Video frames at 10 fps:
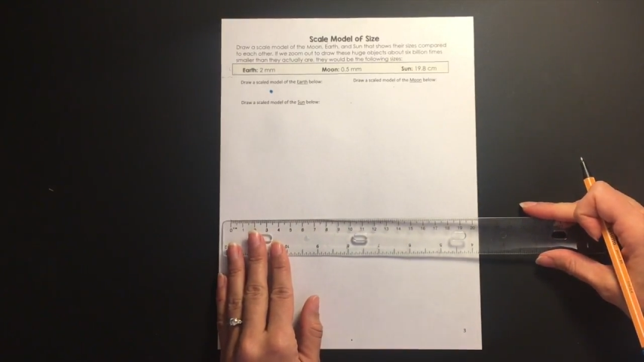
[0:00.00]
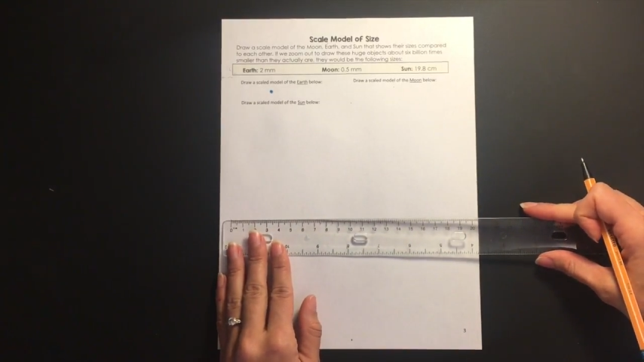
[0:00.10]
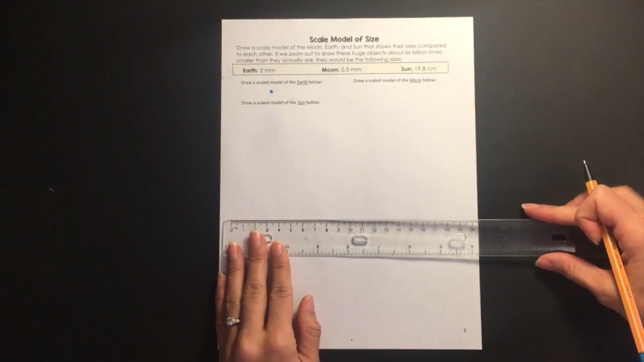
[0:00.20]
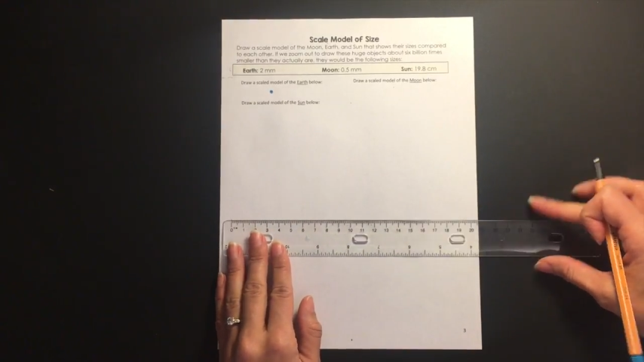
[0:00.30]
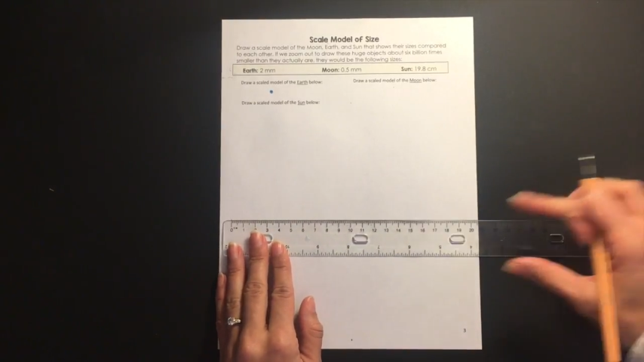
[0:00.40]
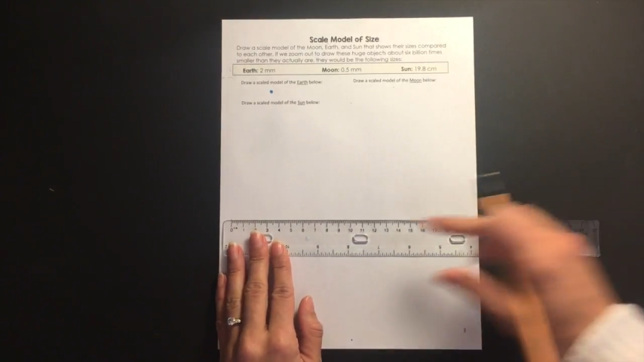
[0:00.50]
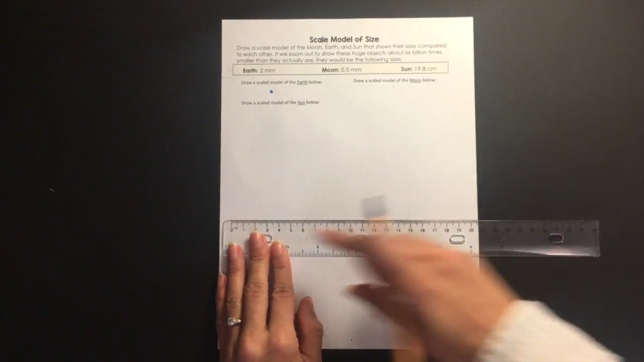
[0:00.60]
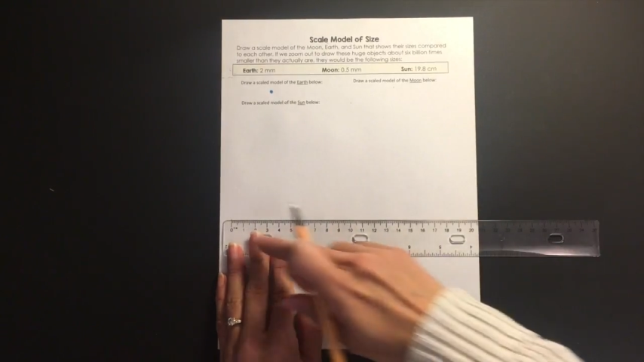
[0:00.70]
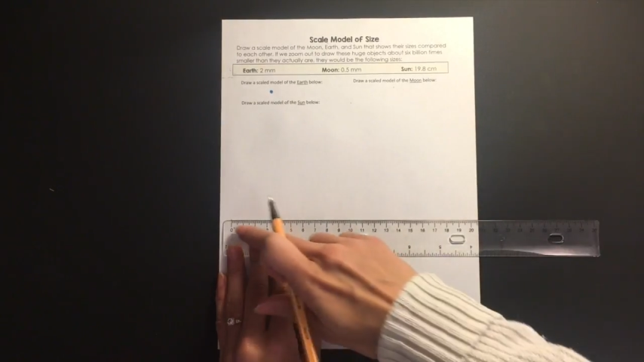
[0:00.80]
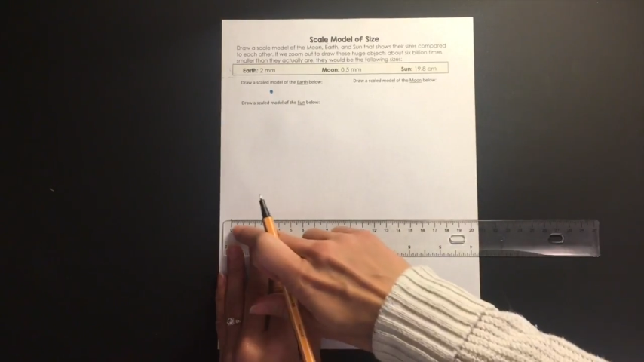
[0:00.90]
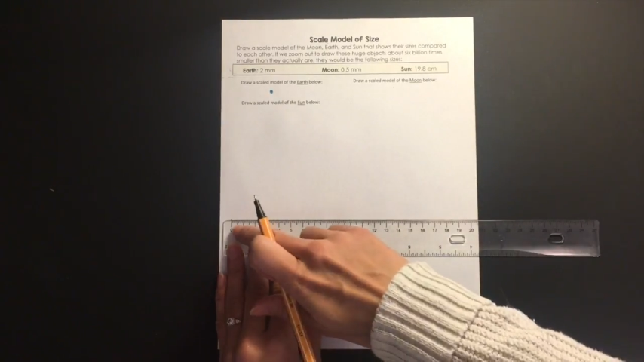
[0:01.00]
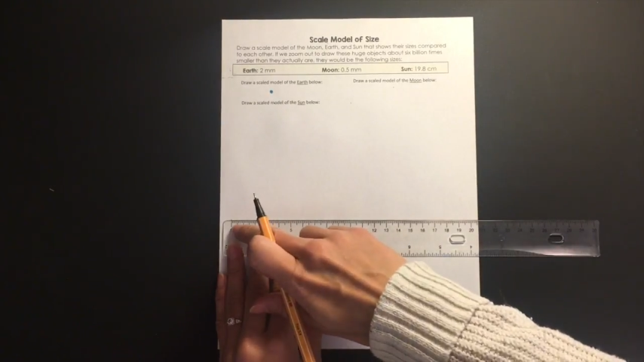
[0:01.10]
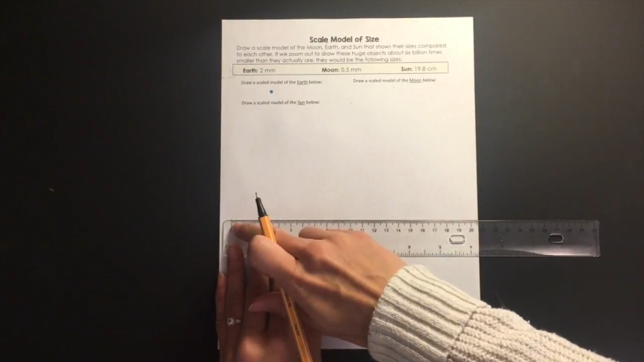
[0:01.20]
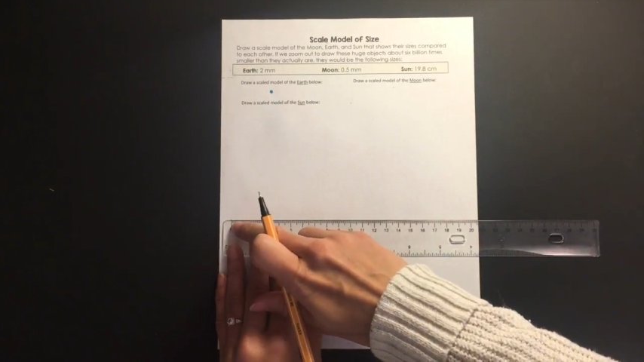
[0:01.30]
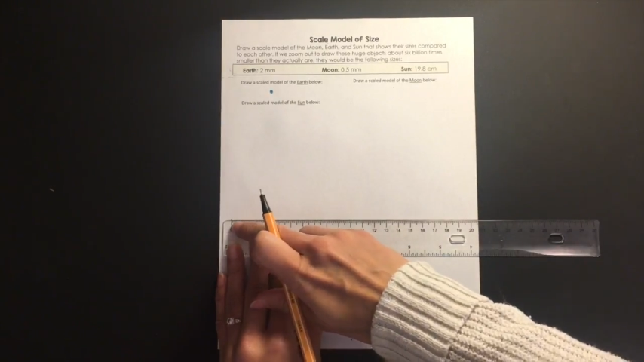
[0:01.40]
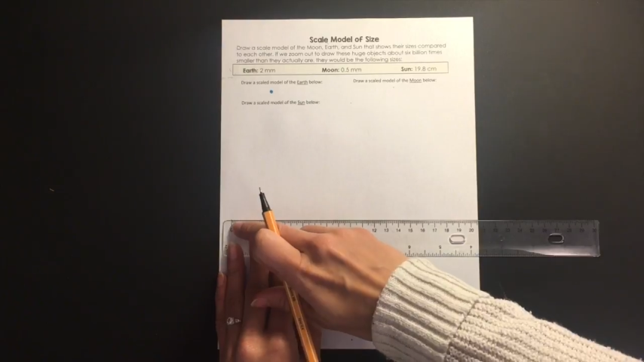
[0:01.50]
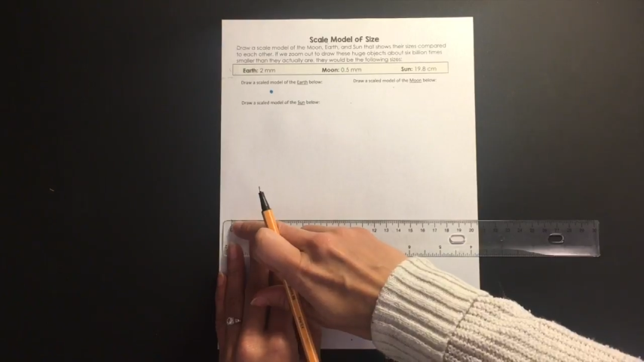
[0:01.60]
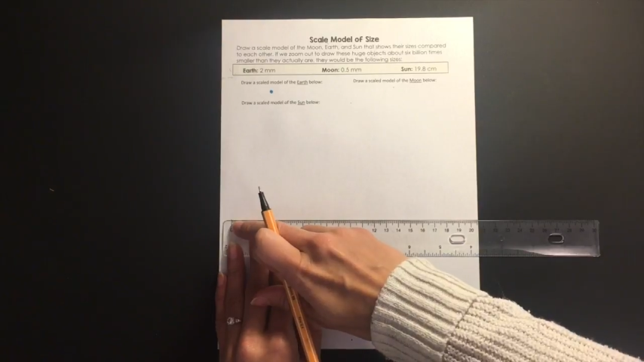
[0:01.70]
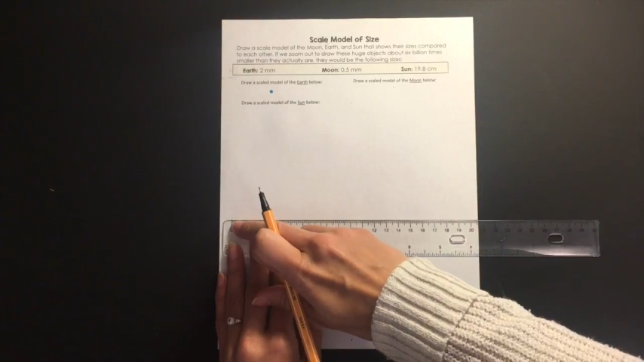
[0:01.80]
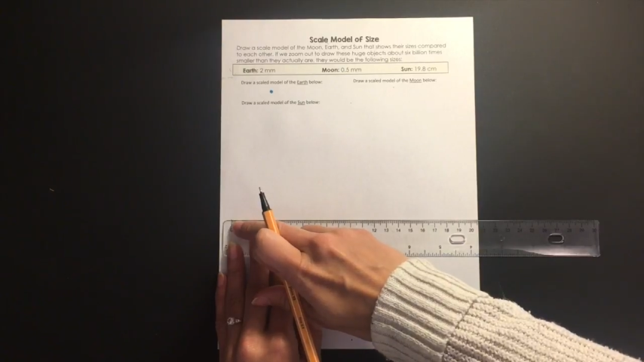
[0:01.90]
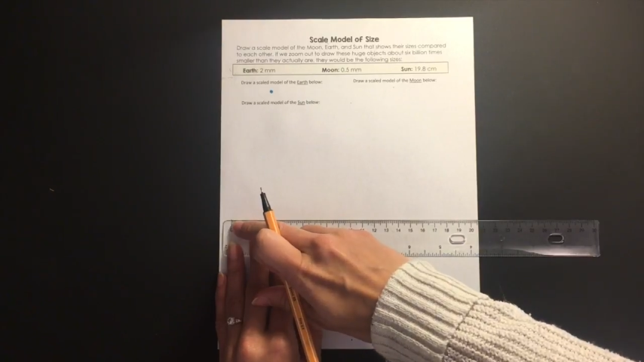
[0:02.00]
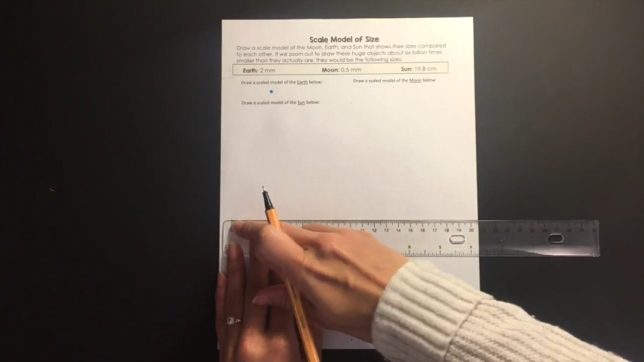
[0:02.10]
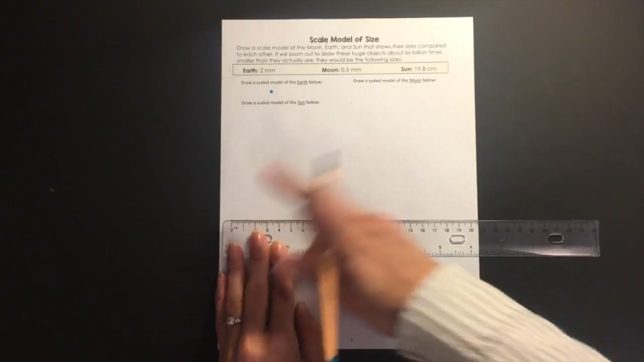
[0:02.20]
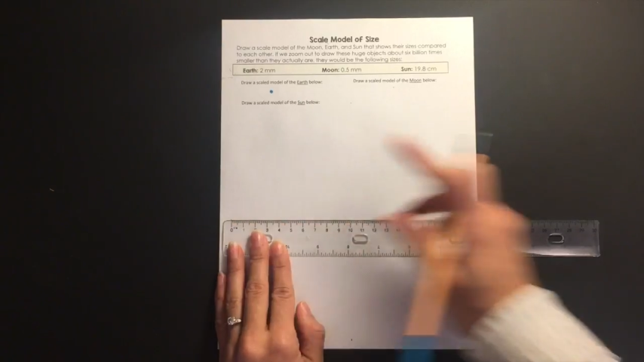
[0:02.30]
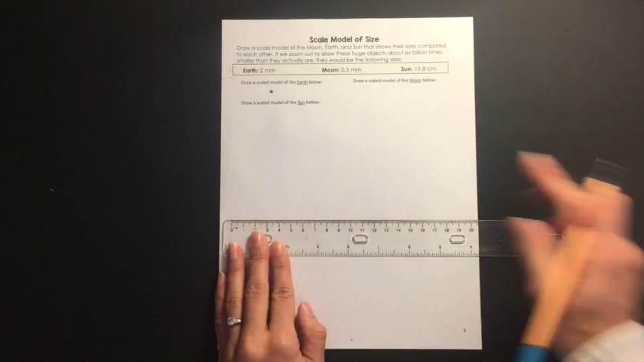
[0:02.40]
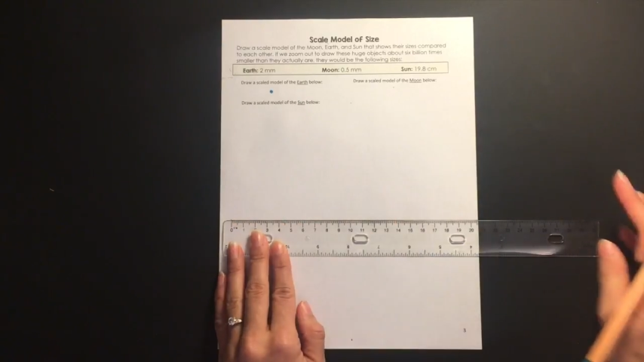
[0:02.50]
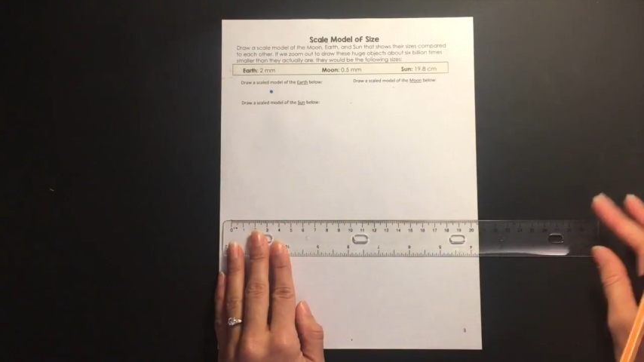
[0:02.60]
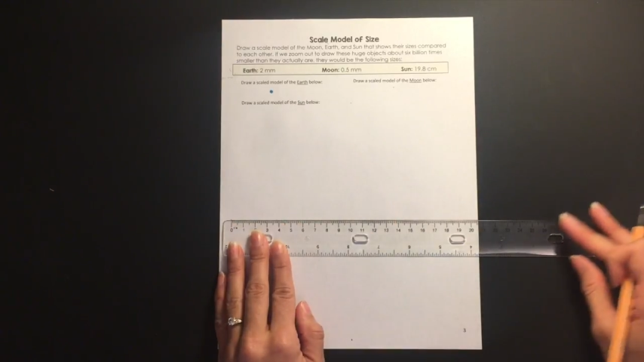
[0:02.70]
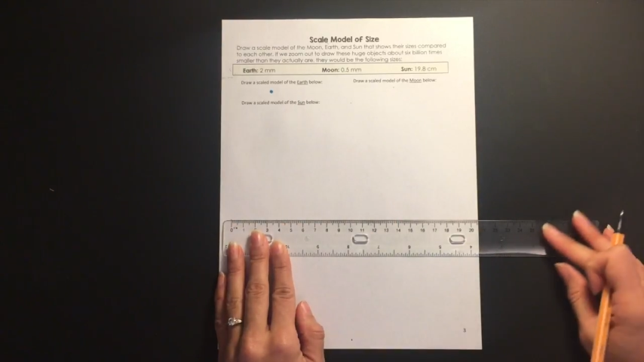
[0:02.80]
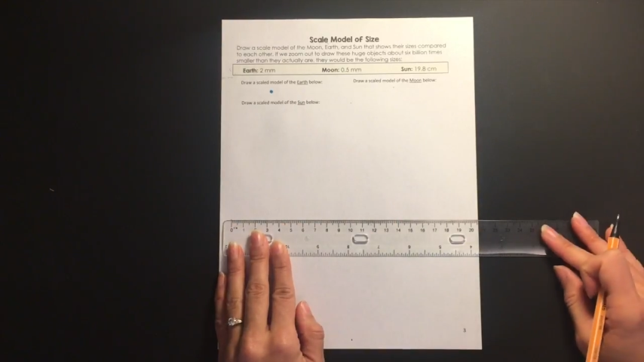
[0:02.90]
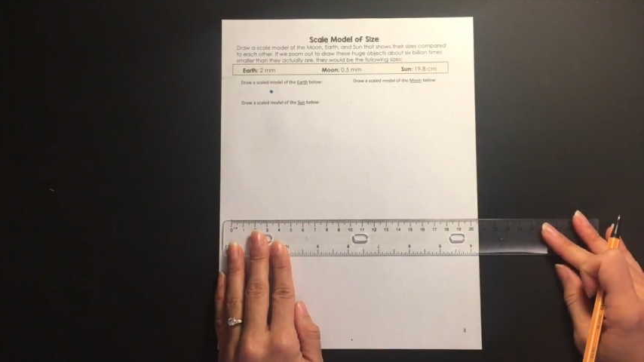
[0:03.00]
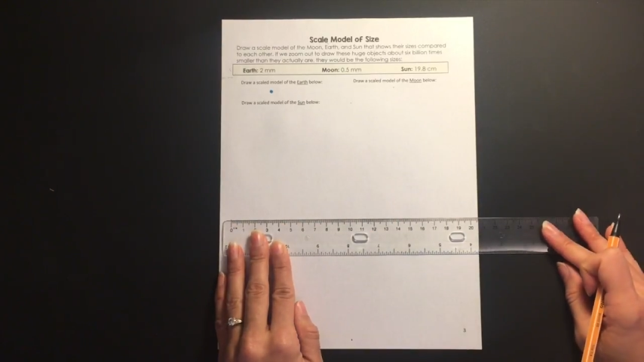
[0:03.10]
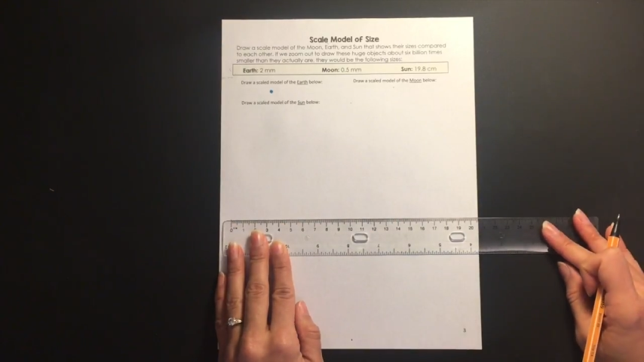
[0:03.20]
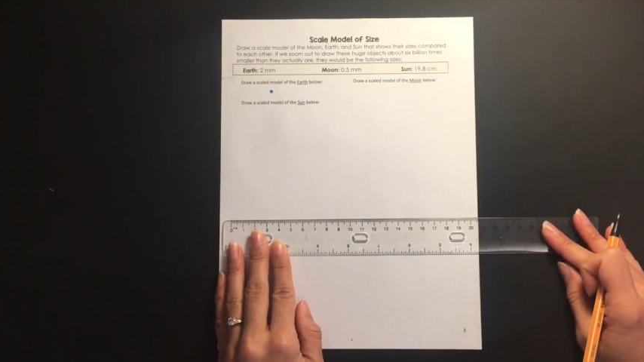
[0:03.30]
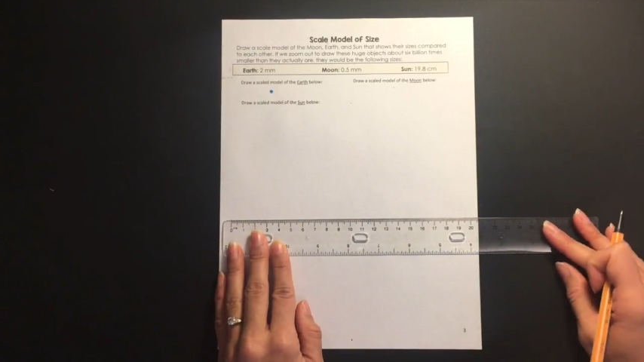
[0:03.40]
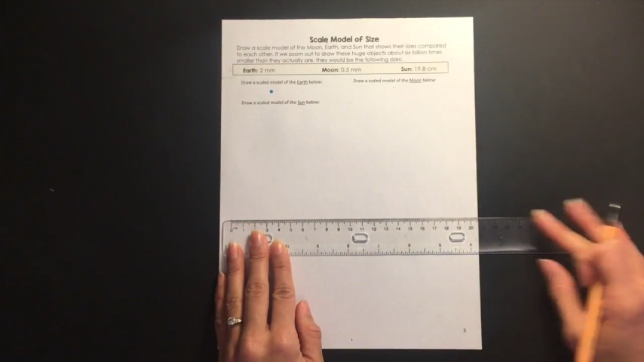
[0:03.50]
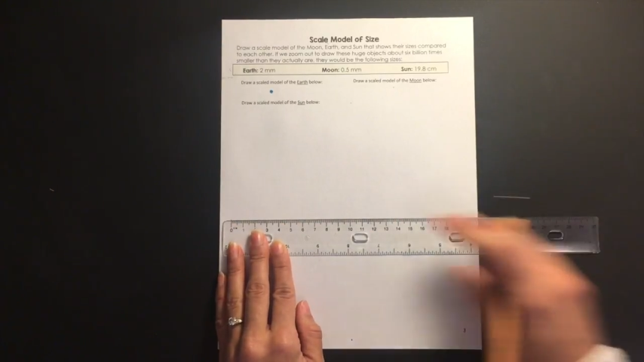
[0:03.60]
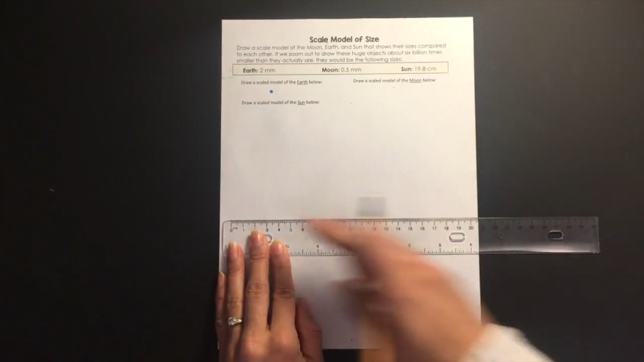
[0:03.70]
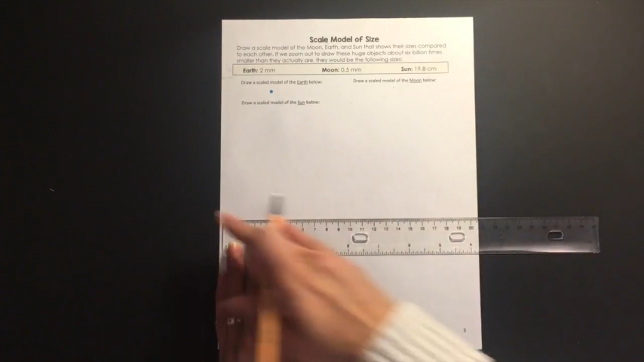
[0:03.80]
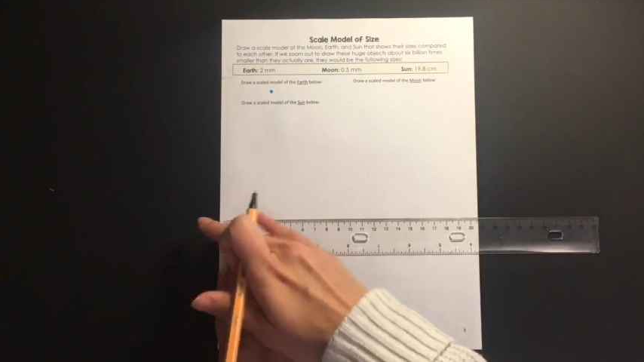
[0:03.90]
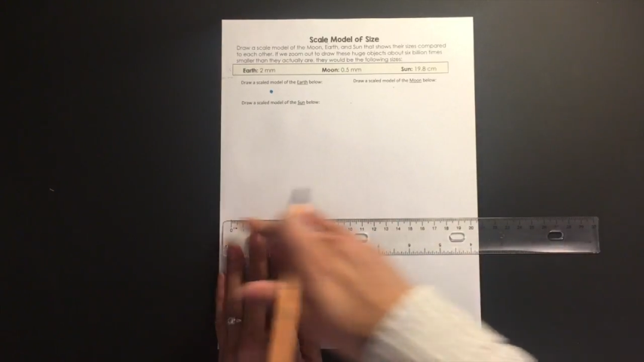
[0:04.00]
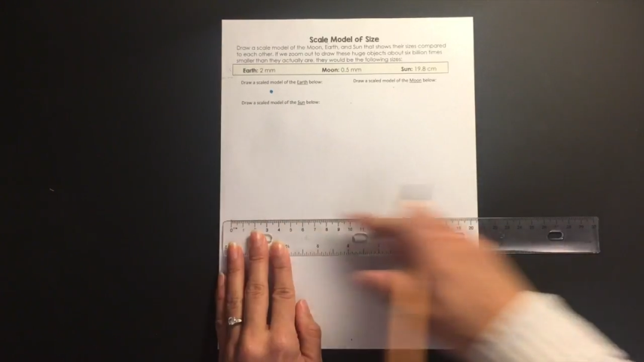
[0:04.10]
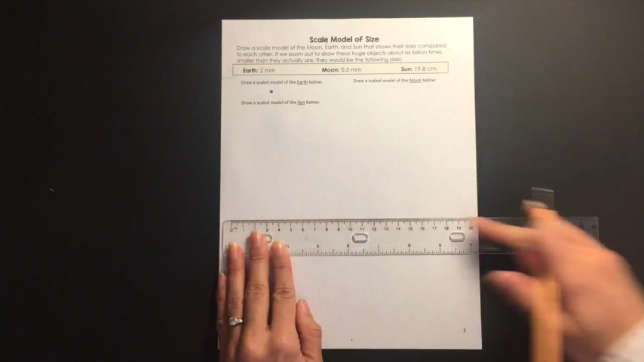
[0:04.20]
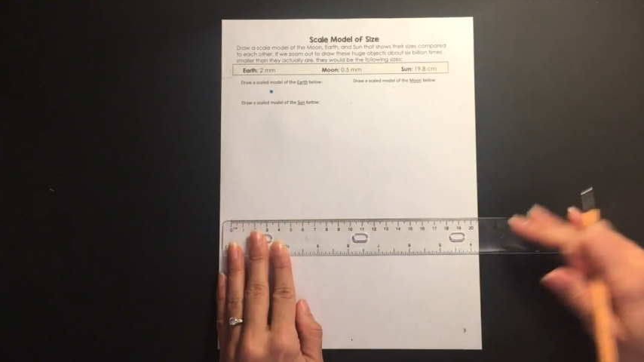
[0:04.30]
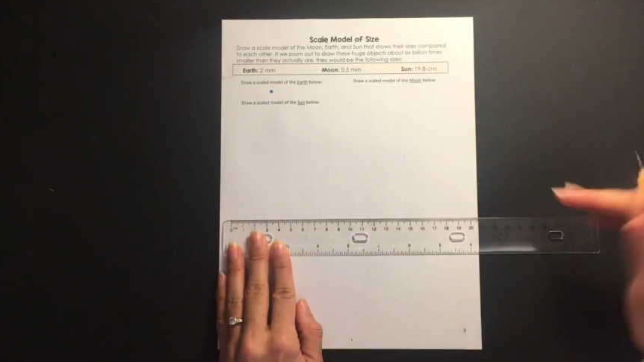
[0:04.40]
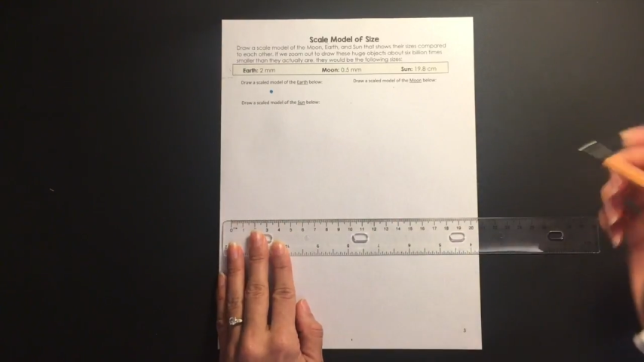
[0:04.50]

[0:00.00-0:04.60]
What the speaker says: Nobody's mouth can be seen.